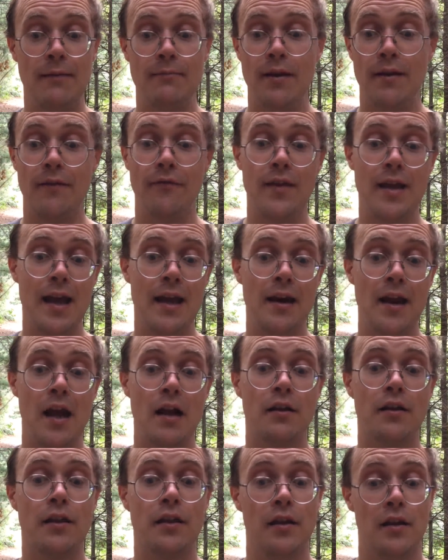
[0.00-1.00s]
I mean, of the
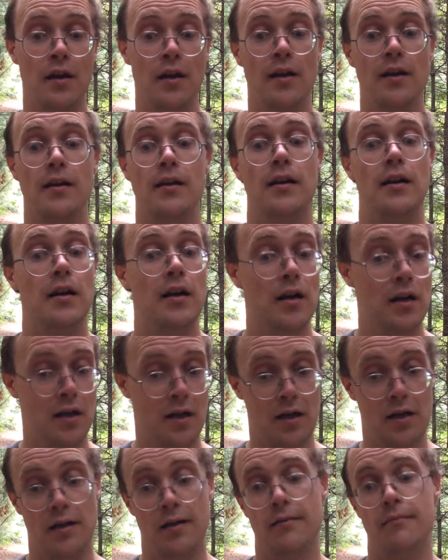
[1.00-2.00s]
NX,
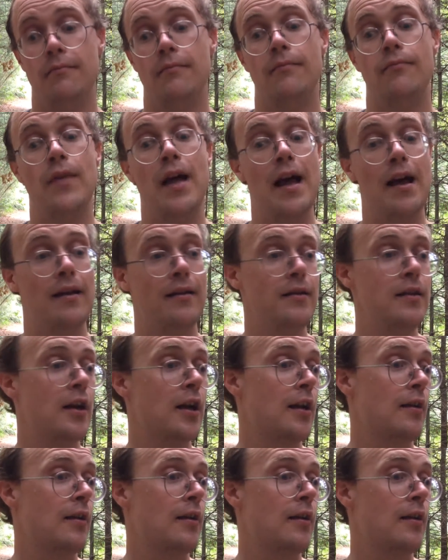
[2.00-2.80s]
that you